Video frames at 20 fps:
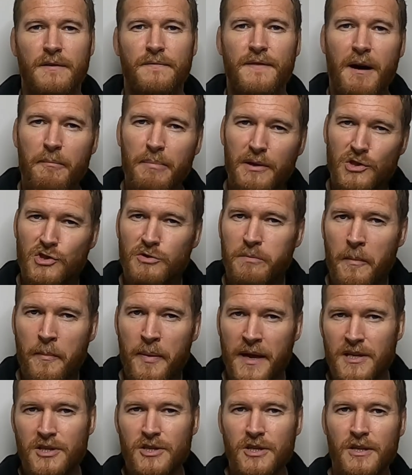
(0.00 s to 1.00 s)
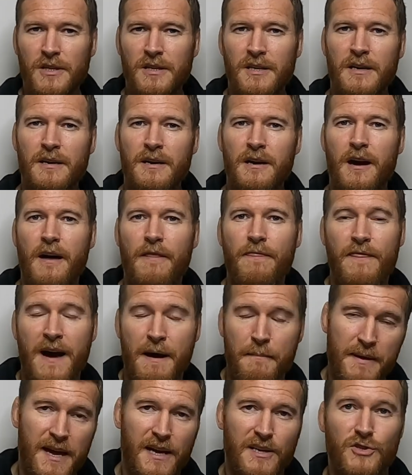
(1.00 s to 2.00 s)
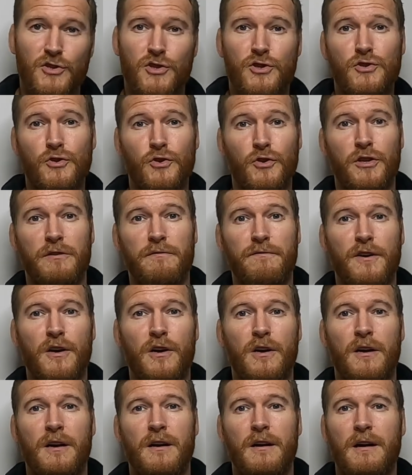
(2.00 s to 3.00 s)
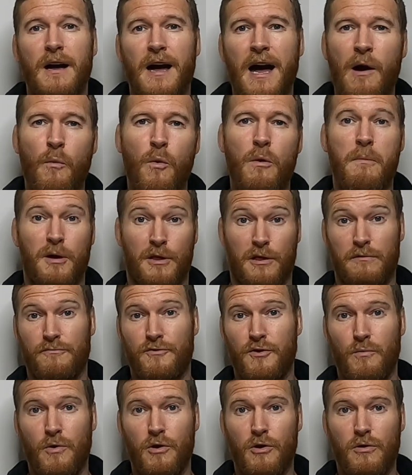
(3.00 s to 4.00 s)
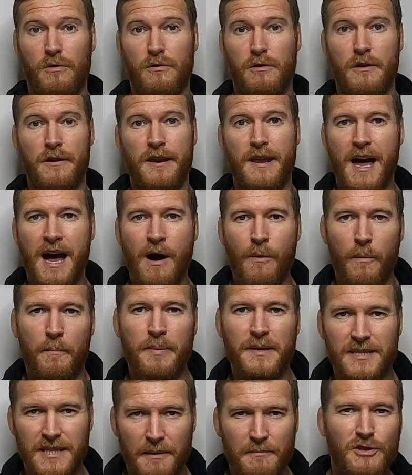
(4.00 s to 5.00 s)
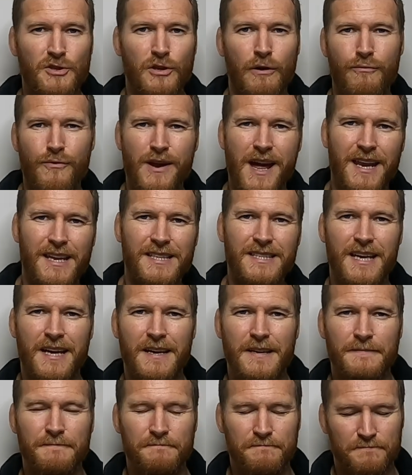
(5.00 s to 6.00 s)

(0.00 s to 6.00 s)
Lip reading: That builds up a picture, and that makes a story of our model of the world and our perception of reality.